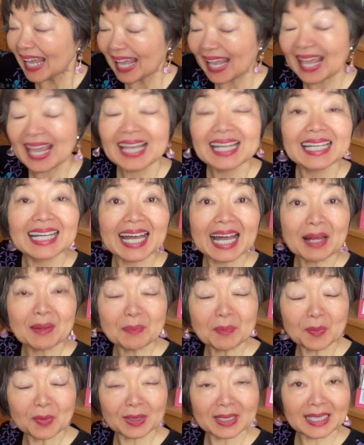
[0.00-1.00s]
And
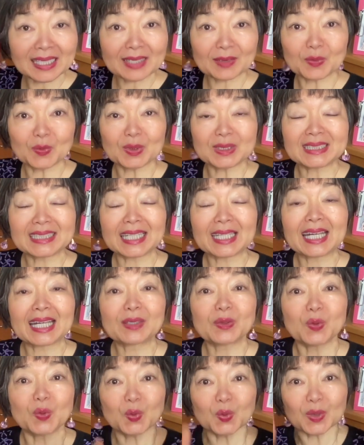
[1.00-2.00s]
kamuri, we say
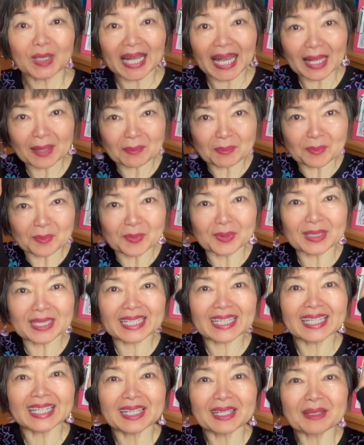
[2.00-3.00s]

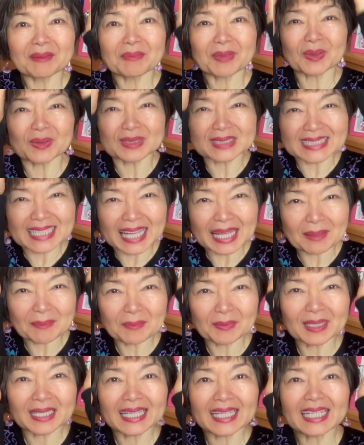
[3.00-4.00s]
ukamuri because
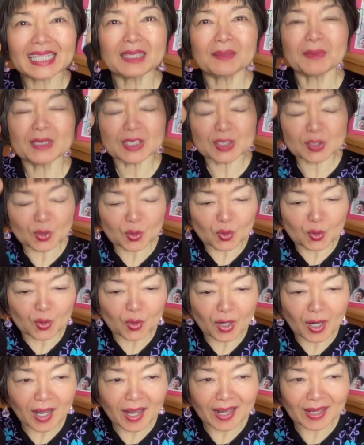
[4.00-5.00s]
kamuri, it means
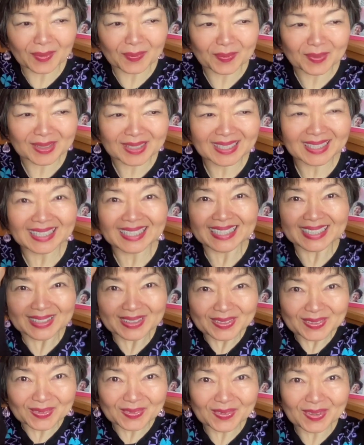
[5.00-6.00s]
crown
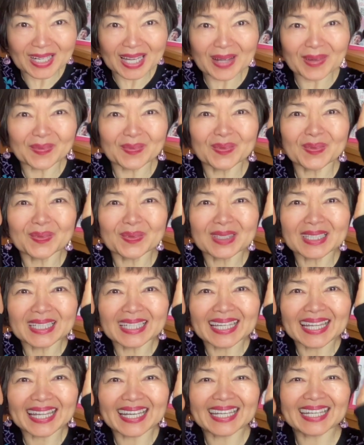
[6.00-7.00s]
on the
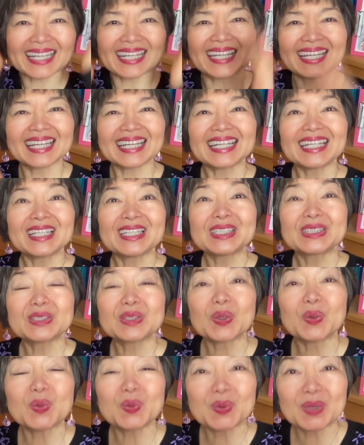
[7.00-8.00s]
head.
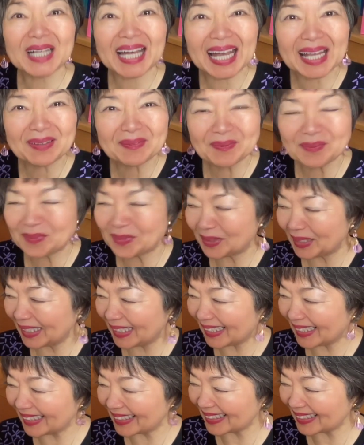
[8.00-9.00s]
So
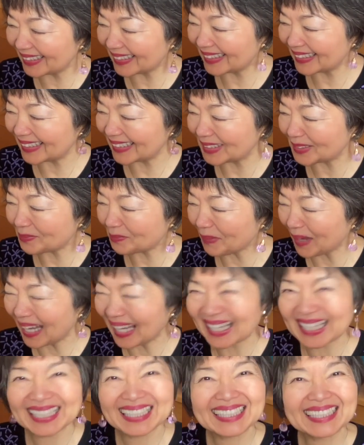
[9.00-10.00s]
ukamuri, this
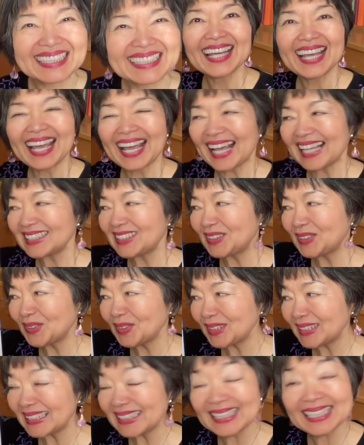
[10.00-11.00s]
part. As
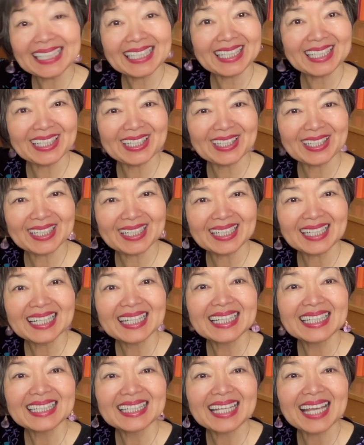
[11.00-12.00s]
you see here,
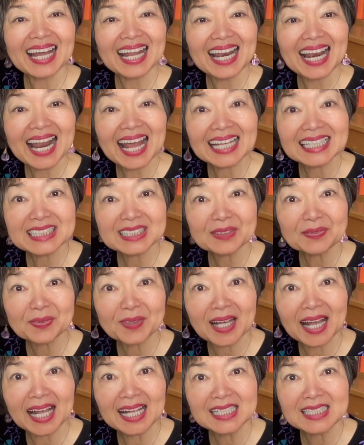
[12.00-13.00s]
there are lots
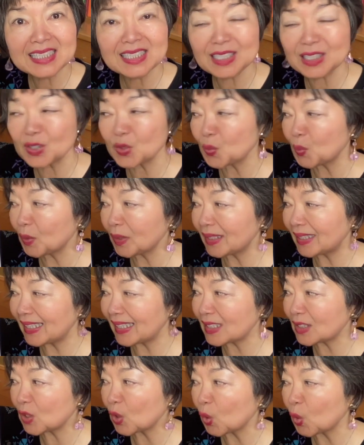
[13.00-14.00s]
of kanjis with
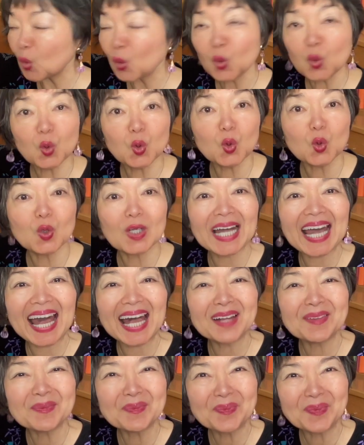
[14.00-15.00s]
this
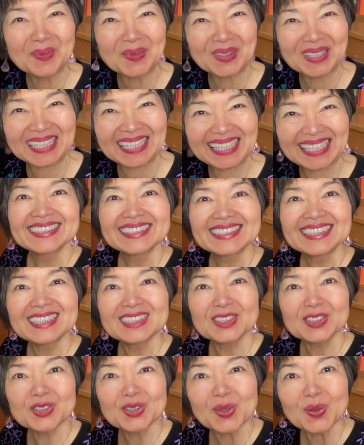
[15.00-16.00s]
ukamuri. The
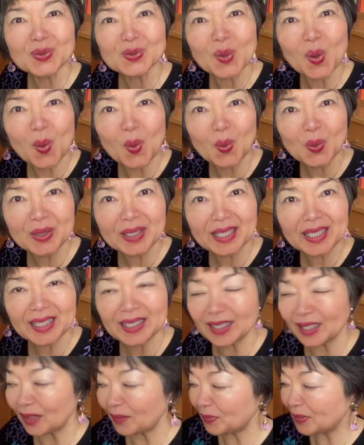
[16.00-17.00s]
stroke
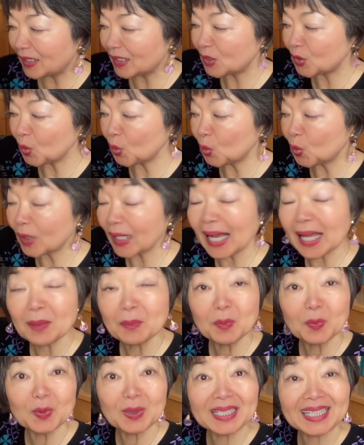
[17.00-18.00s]
order of this
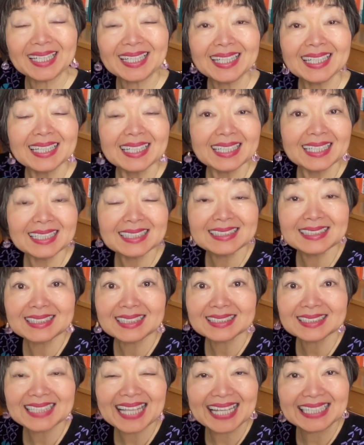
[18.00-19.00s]
ukamuri is
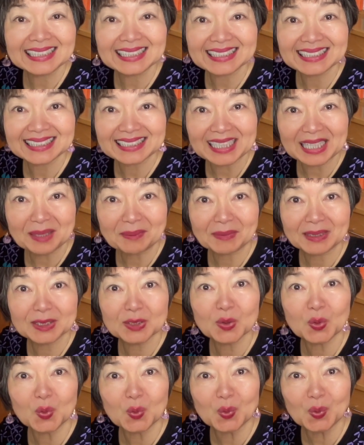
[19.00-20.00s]
just as the same
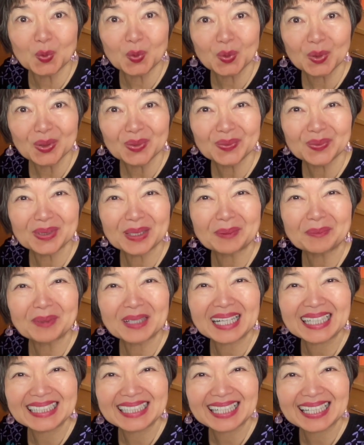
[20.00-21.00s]
as u from
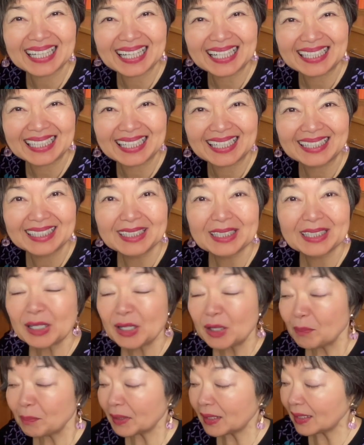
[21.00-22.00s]
katakana.
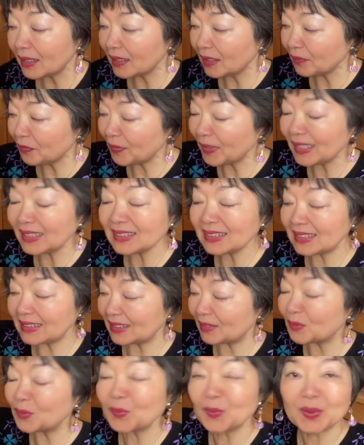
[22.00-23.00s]
But the difference,
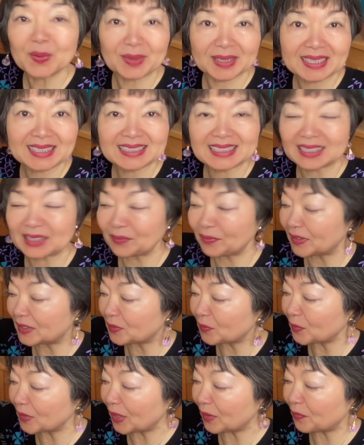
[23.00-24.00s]
well, there's a difference.
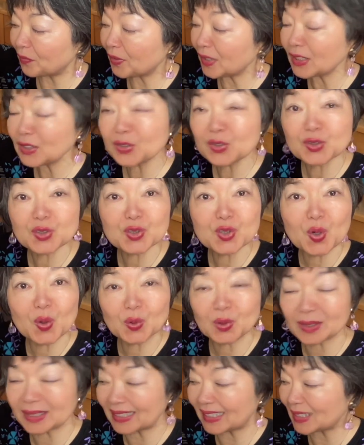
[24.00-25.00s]
The first
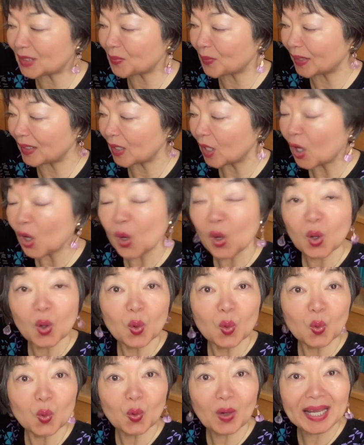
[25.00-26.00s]
stroke, this one,
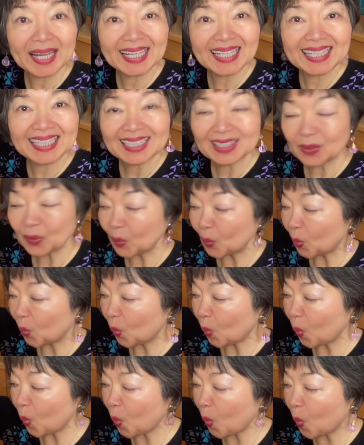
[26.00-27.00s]
red,
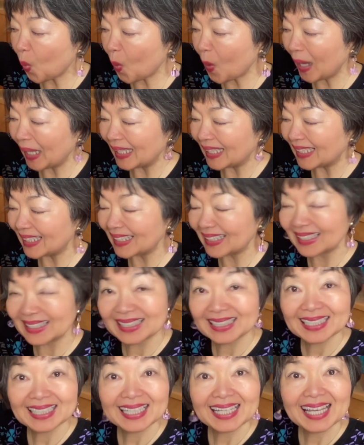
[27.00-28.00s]
1.
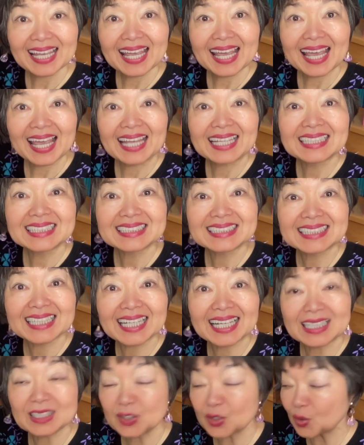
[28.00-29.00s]
And
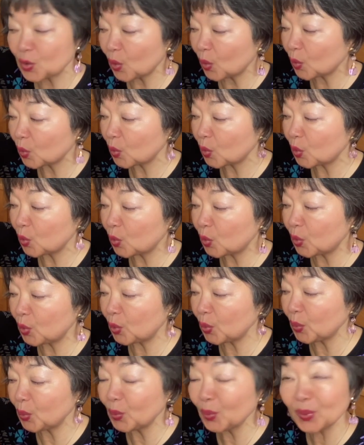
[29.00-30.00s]
second stroke,
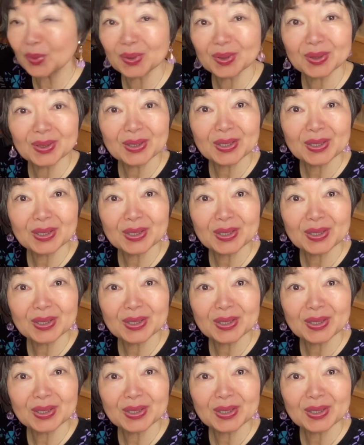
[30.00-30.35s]
2.